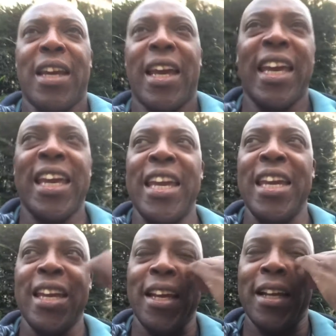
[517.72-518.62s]
He
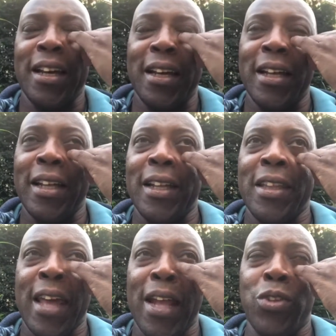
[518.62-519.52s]

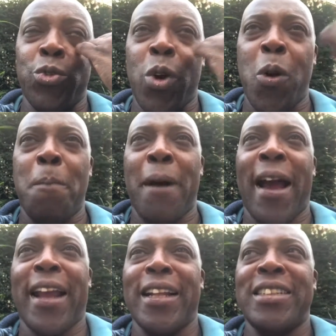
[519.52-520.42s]
then wrote
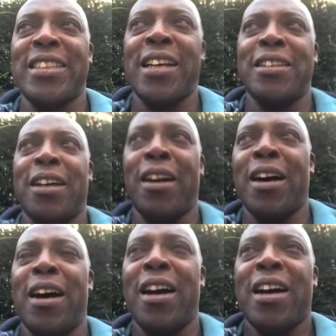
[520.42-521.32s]
back and said,
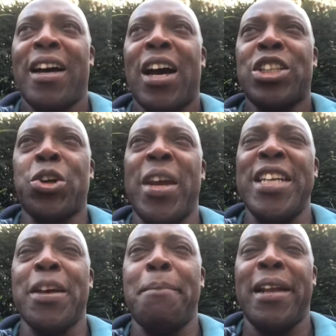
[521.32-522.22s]
so
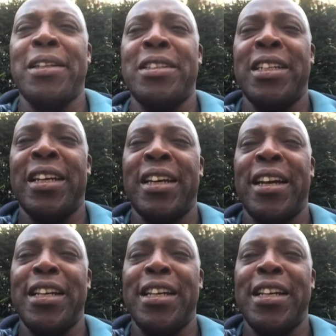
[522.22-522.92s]
he's amended it,